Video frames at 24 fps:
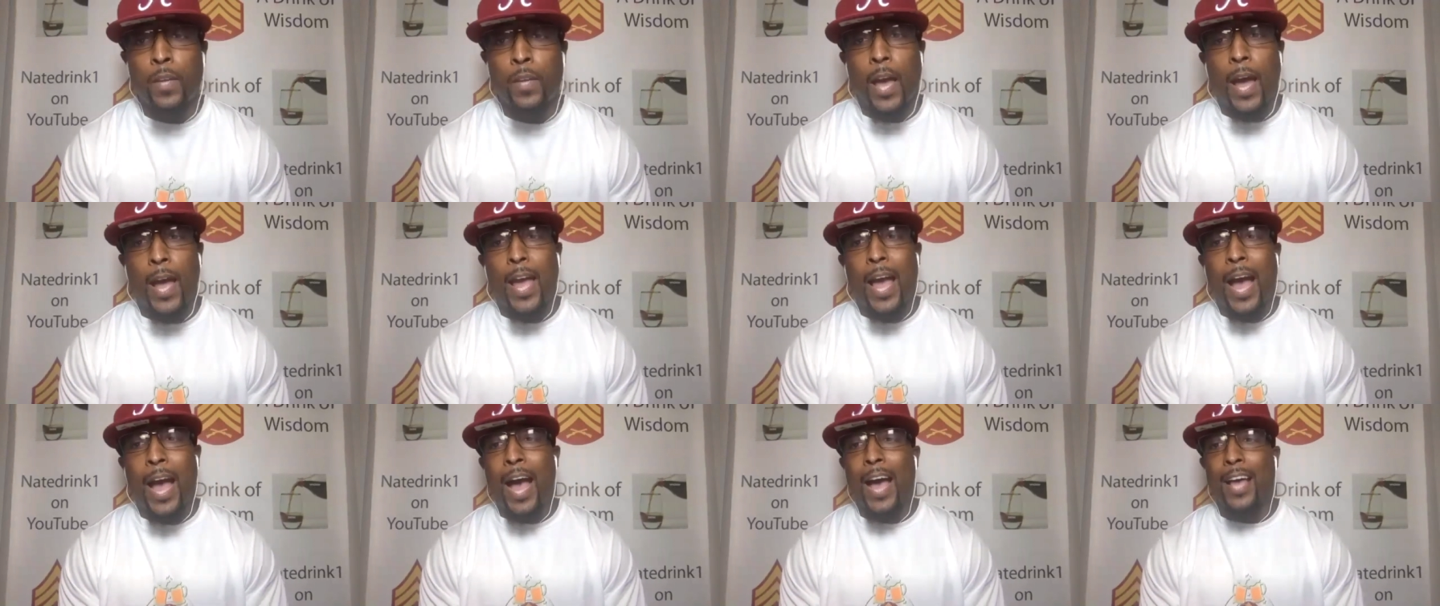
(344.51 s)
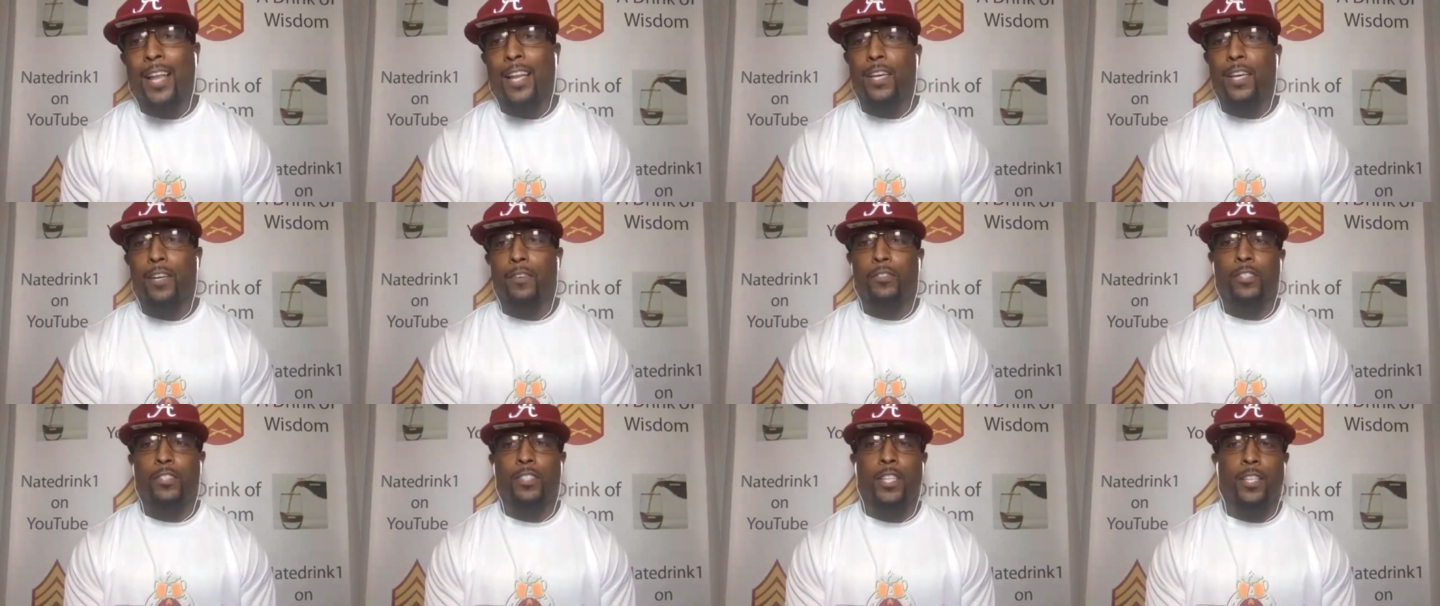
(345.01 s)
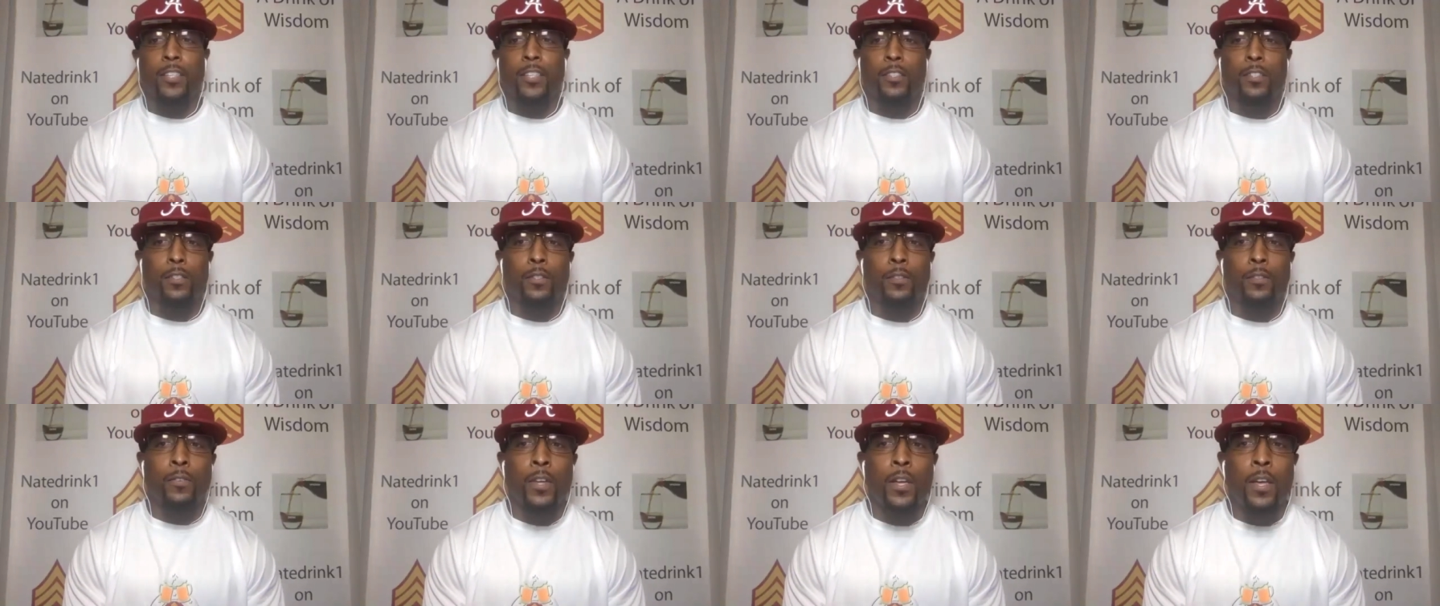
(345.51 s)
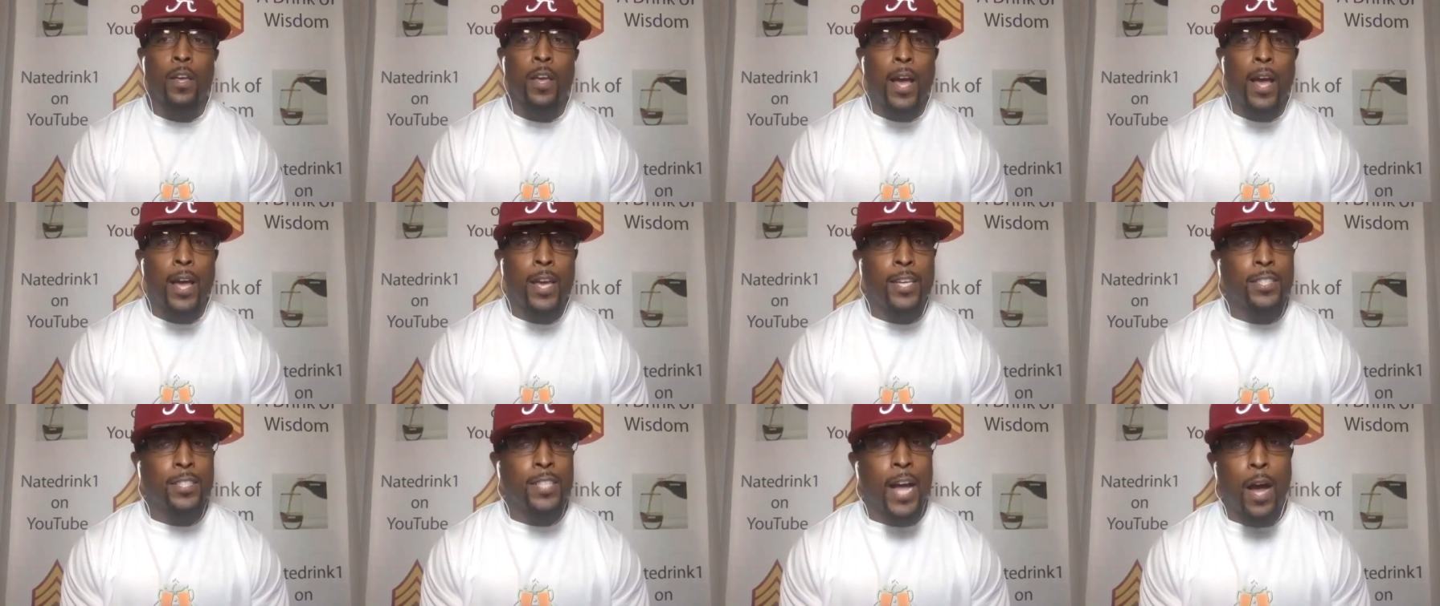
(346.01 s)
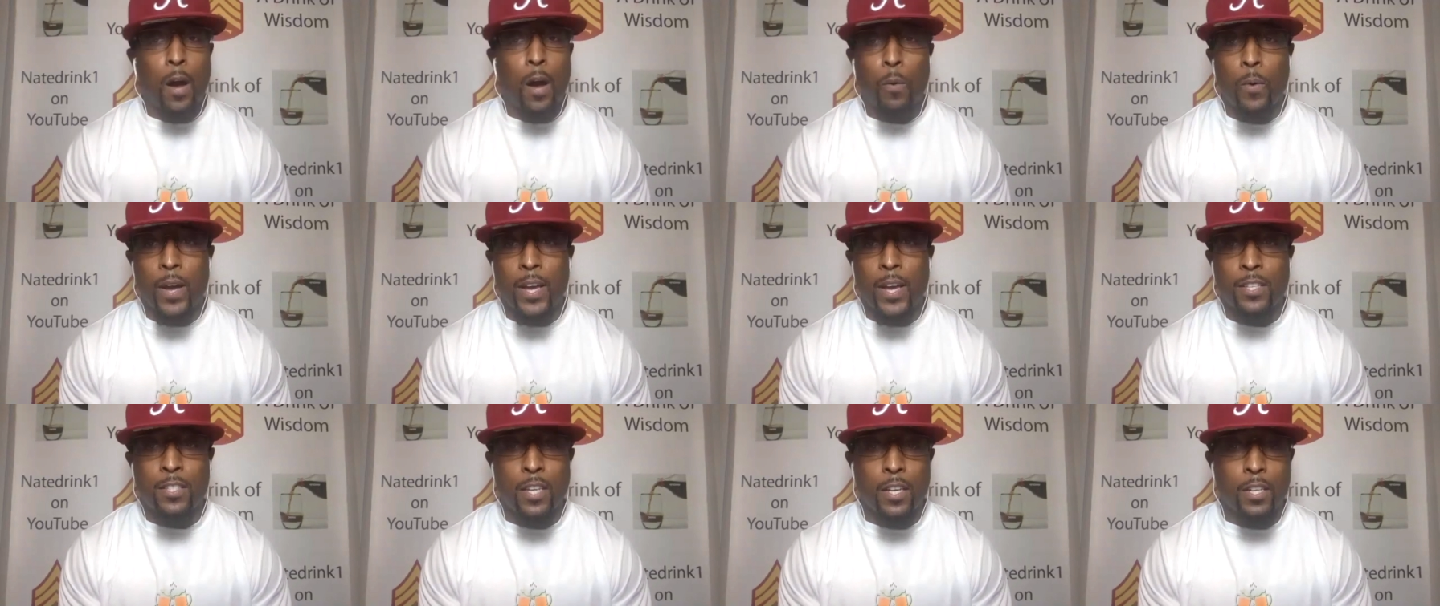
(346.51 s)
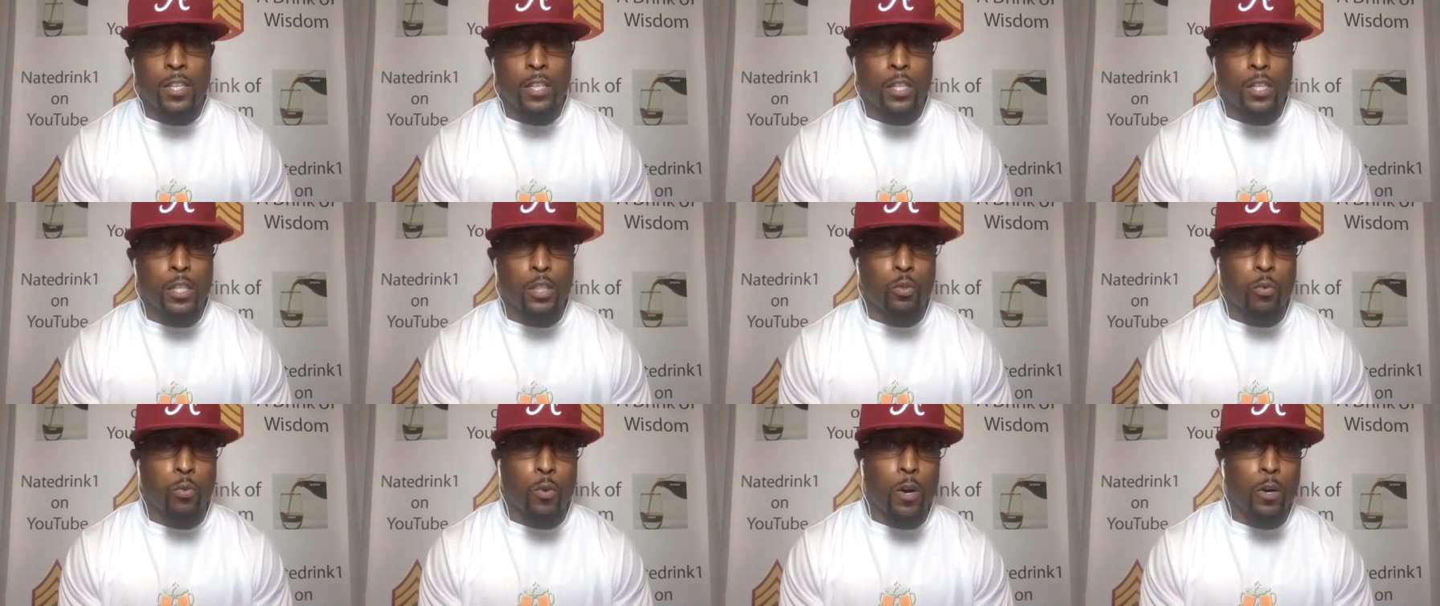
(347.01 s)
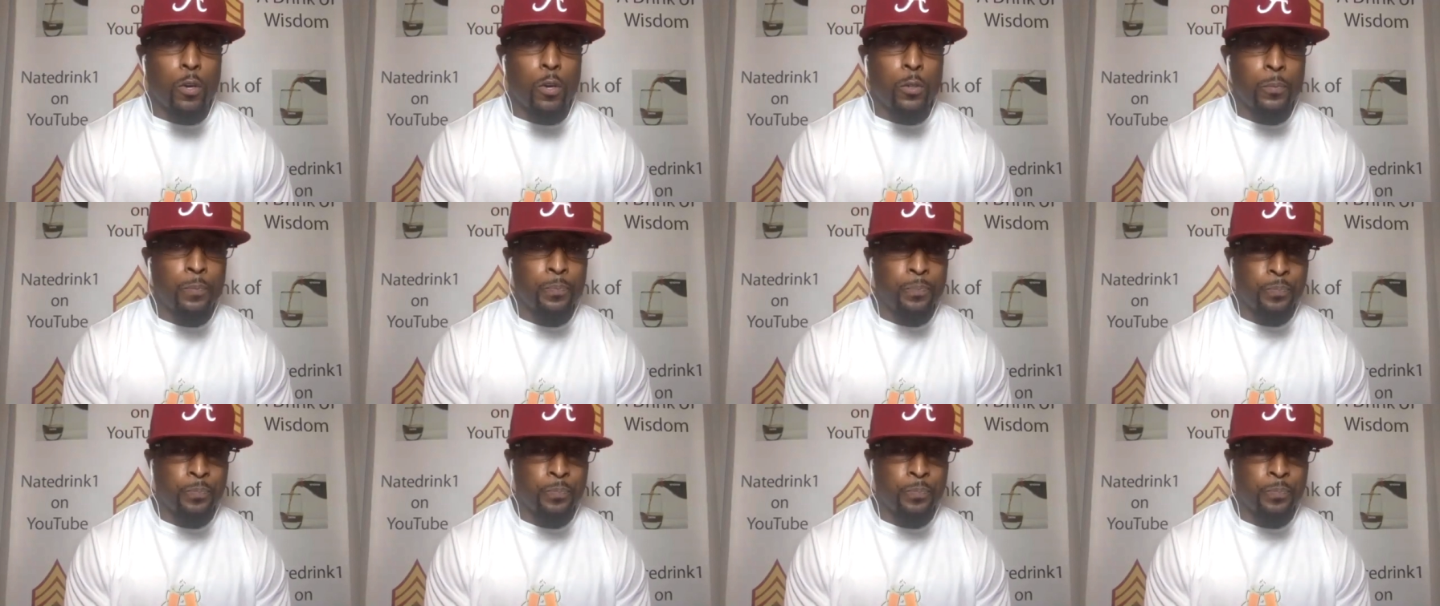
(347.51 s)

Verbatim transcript: A highly instinctive. He's always under control.